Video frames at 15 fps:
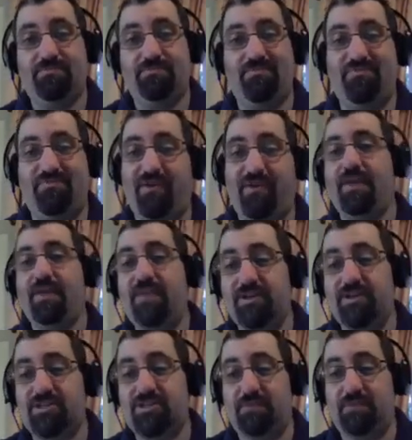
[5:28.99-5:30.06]
find the
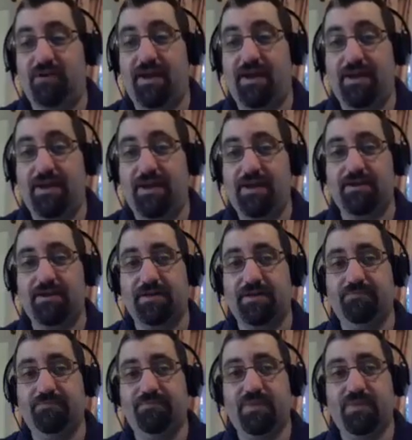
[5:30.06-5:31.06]
HTML and edit it